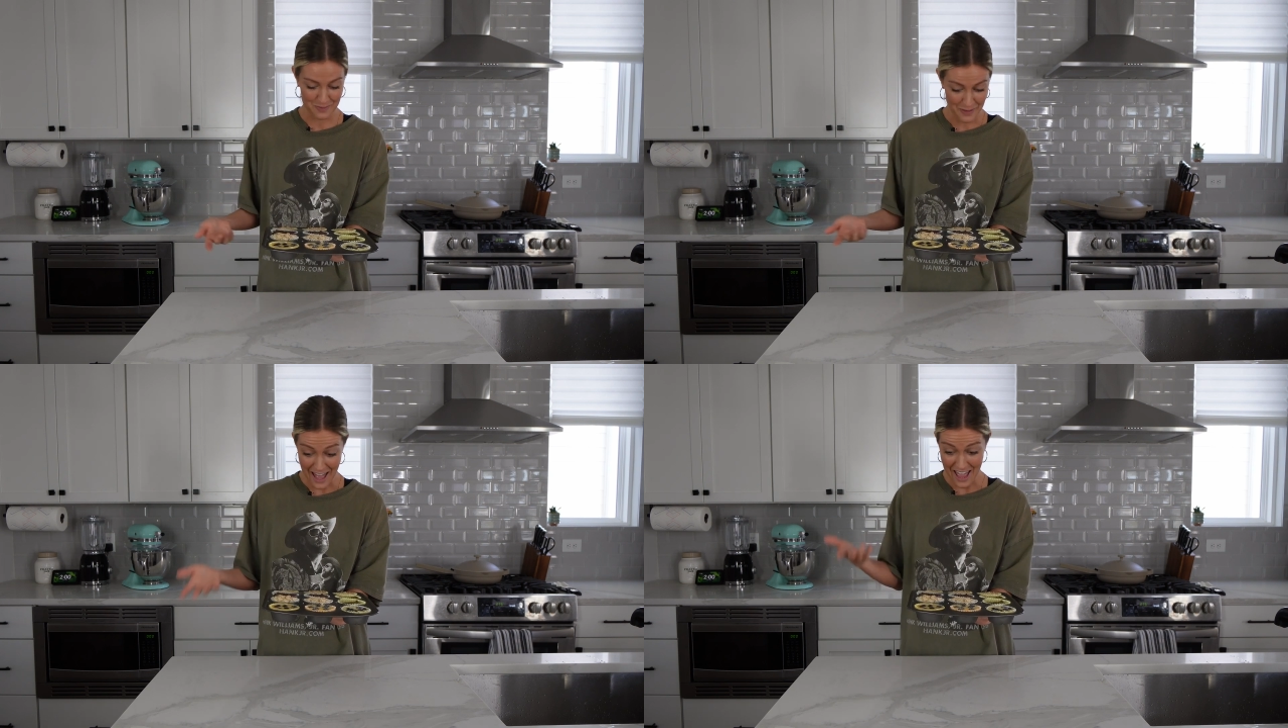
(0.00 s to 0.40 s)

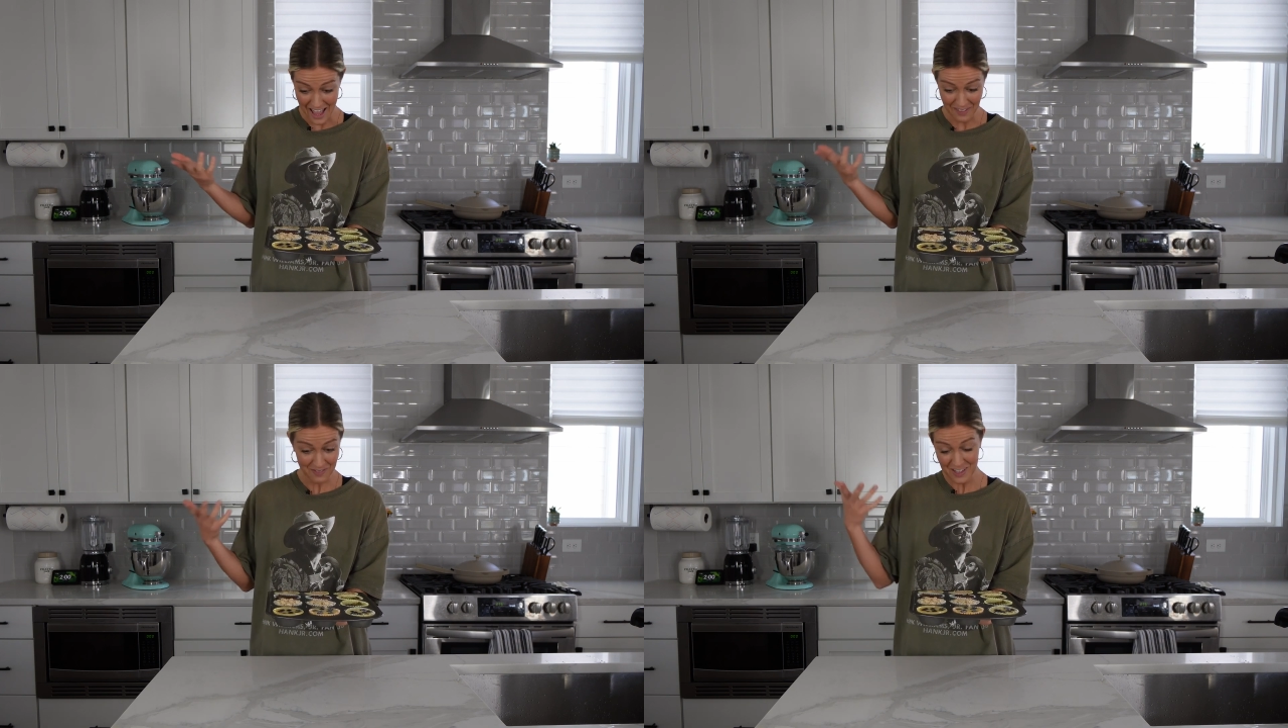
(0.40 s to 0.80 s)

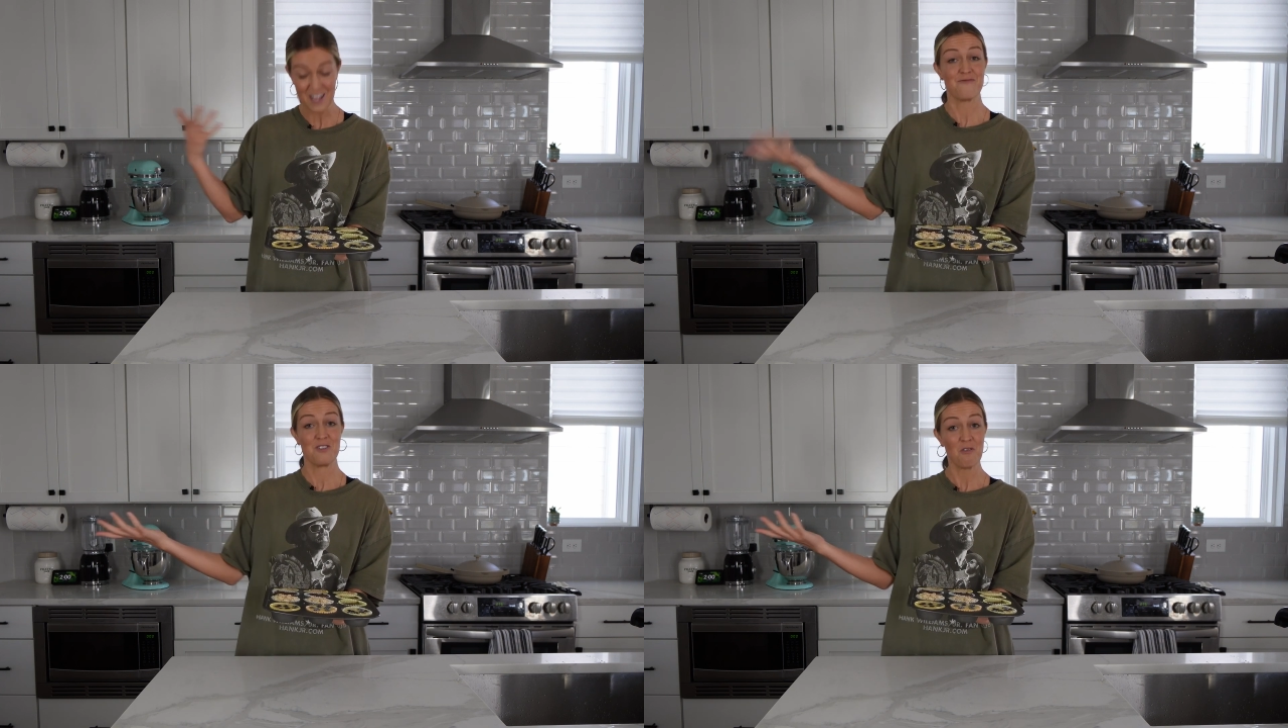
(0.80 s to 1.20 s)
But
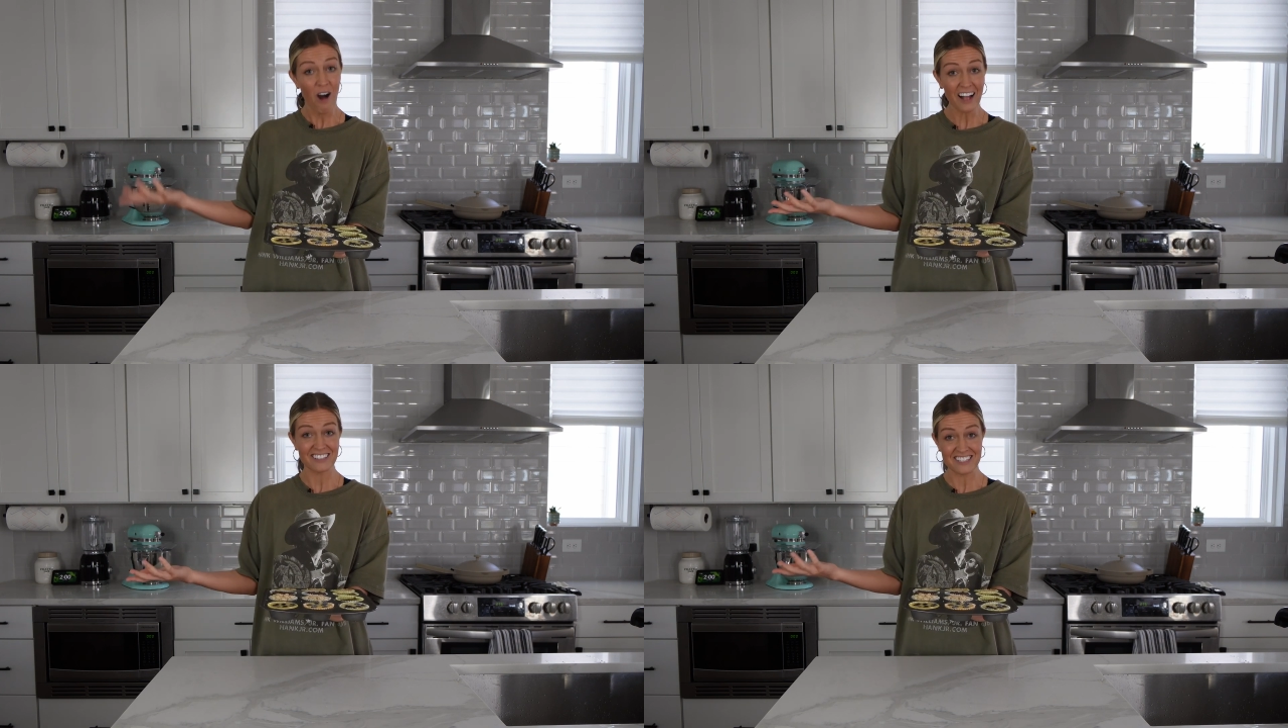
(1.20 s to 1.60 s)
if you
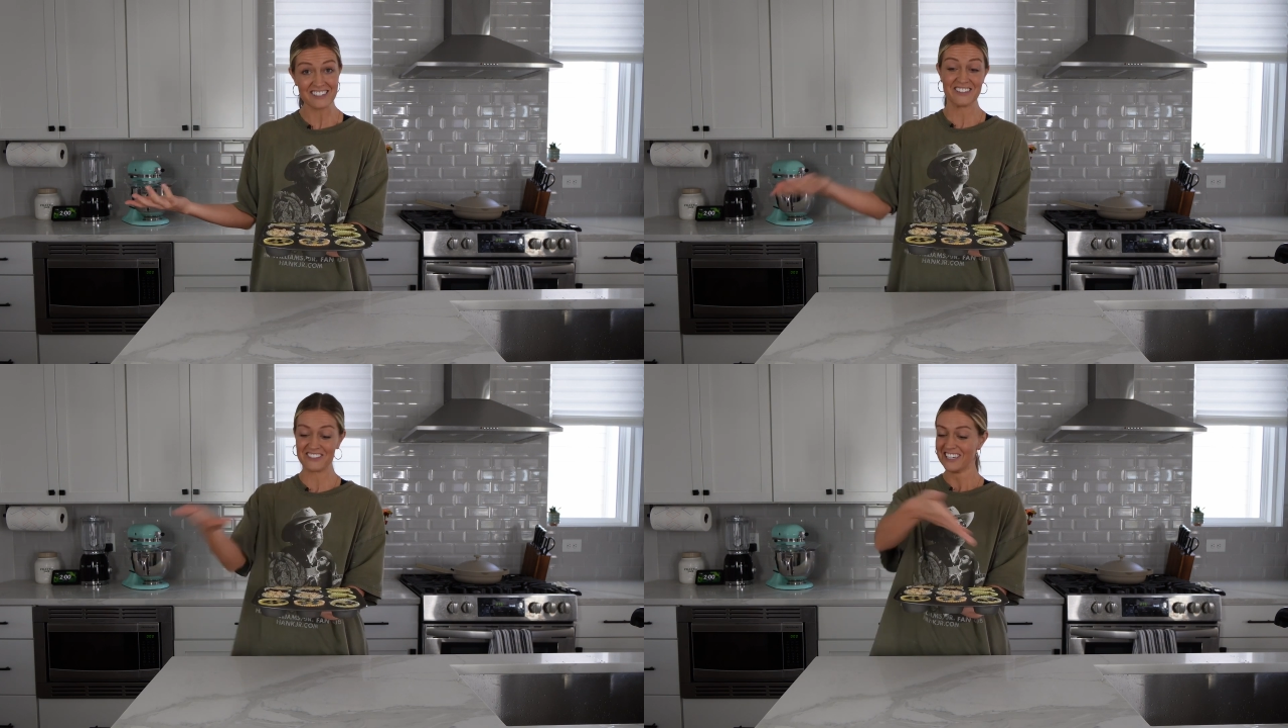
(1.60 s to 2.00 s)
want
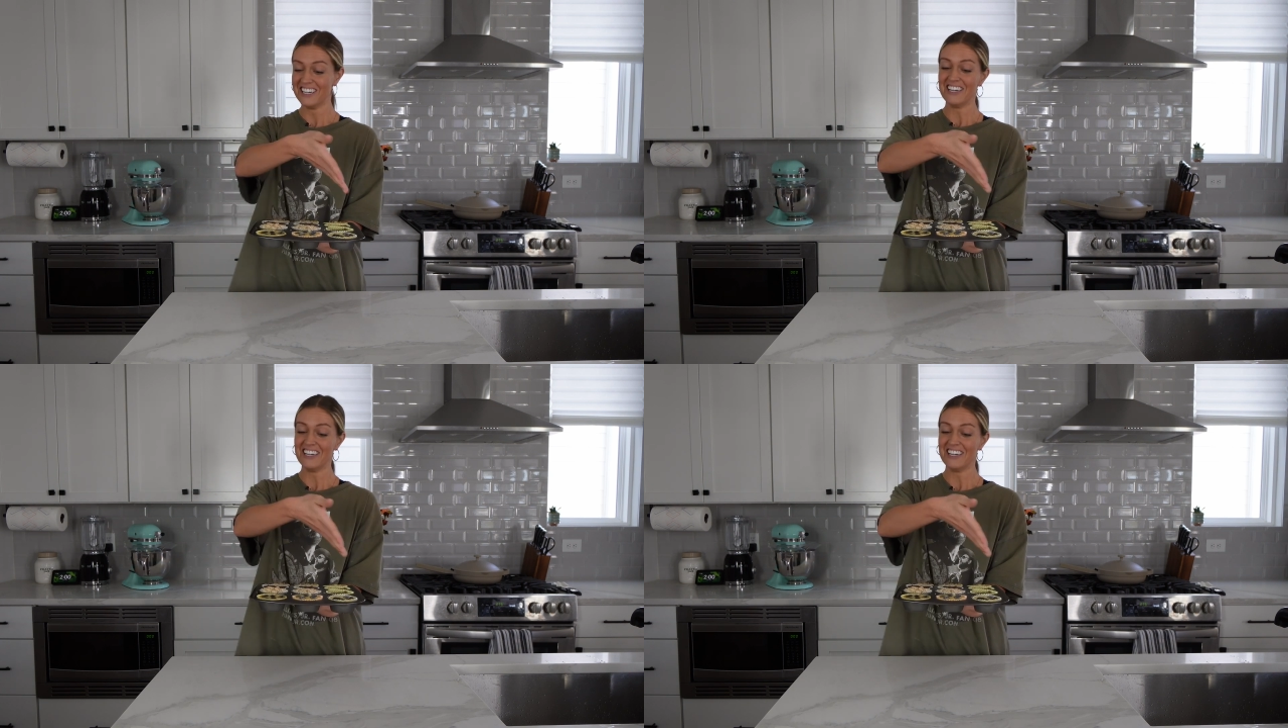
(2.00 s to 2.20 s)
to,